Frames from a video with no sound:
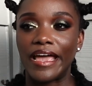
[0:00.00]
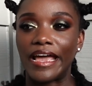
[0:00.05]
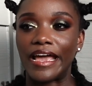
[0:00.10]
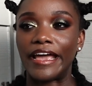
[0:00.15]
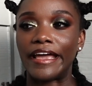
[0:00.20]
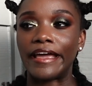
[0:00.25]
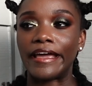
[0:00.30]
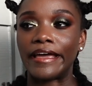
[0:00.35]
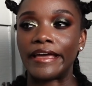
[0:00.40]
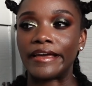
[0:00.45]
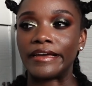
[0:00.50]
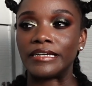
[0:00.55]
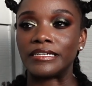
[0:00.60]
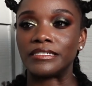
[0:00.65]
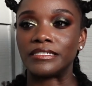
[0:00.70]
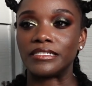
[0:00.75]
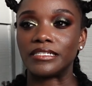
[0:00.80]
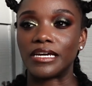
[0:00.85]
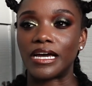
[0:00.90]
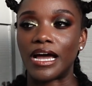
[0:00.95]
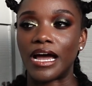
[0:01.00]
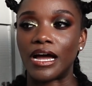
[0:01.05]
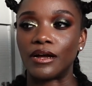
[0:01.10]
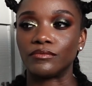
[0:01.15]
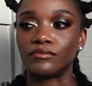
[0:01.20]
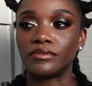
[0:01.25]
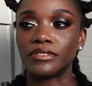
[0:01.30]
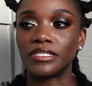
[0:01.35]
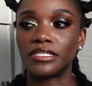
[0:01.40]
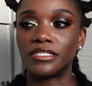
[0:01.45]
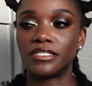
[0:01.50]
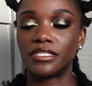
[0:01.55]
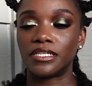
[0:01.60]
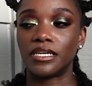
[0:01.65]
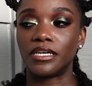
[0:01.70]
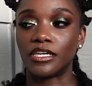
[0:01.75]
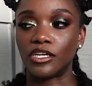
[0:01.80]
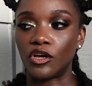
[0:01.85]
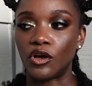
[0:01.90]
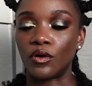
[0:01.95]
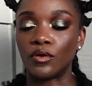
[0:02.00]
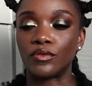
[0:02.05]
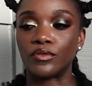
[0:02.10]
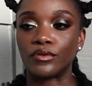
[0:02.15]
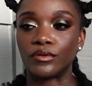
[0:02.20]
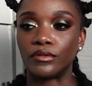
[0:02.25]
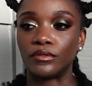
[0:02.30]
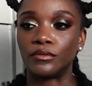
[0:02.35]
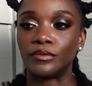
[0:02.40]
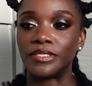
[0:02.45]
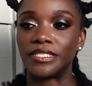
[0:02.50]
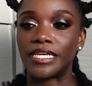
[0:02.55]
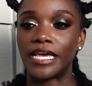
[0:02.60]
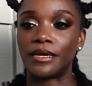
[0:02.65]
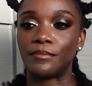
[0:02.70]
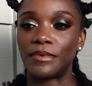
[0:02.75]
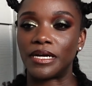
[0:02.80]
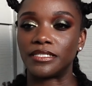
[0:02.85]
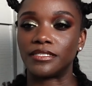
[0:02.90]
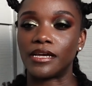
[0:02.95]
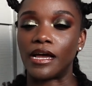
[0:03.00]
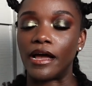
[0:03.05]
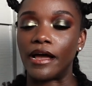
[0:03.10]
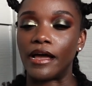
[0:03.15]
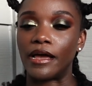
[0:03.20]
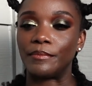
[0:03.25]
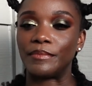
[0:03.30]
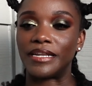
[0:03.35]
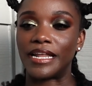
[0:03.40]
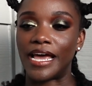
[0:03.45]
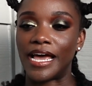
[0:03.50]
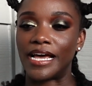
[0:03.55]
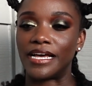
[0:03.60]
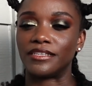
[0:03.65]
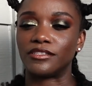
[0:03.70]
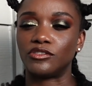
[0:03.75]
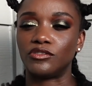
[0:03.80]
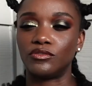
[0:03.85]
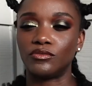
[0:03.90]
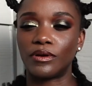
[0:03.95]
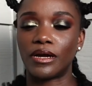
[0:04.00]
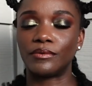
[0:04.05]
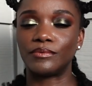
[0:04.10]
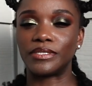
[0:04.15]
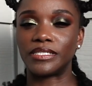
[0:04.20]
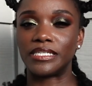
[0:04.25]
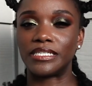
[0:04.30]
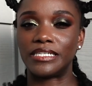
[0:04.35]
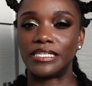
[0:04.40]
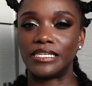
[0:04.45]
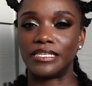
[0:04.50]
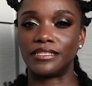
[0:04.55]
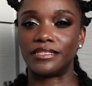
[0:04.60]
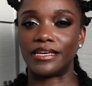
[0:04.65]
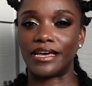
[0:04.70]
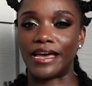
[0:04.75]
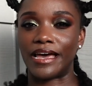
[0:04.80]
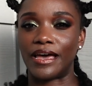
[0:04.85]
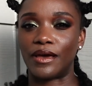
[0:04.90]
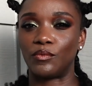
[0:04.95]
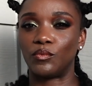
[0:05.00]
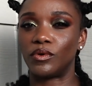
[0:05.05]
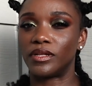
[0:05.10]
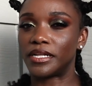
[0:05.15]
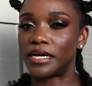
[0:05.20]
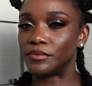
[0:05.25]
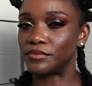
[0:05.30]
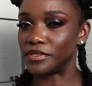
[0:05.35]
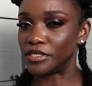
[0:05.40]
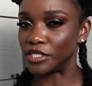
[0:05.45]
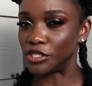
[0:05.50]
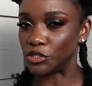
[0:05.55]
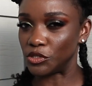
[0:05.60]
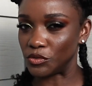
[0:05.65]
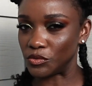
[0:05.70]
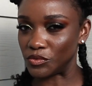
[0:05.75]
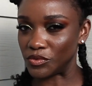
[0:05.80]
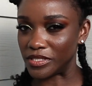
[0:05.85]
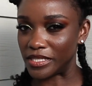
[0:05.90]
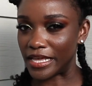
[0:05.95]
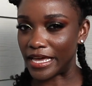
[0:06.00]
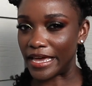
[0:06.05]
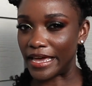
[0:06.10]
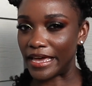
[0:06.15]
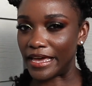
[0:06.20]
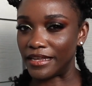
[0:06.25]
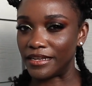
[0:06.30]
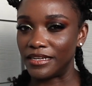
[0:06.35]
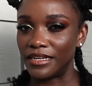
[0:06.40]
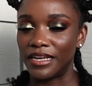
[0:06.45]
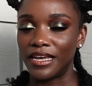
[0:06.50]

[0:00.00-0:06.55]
And I really did go through and take my time and ask, do I really need that? Will I really use that?